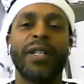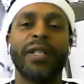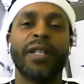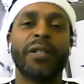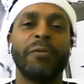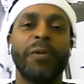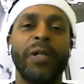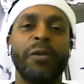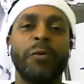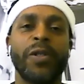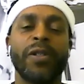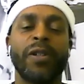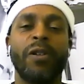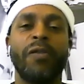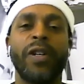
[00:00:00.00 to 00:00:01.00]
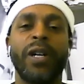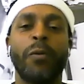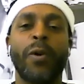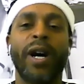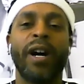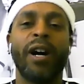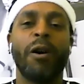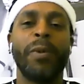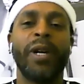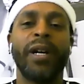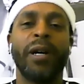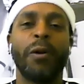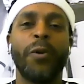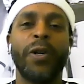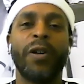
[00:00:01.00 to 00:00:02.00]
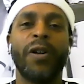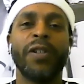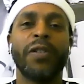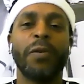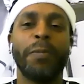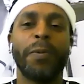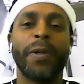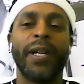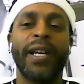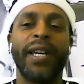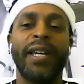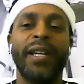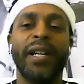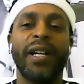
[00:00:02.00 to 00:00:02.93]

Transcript: career was over at Wyoming, I went on to play